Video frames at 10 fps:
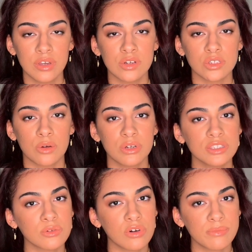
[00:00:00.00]
So I went
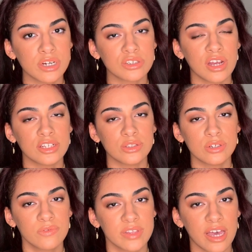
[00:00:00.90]
to Walmart trying to
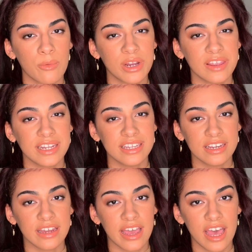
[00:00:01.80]
look for that one, and they
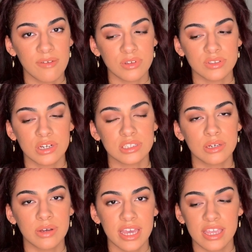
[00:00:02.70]
didn't have it. So I was like,
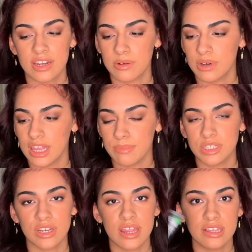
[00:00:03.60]
okay, you know what, let me
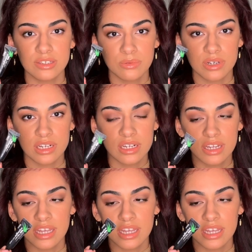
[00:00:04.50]
try this one.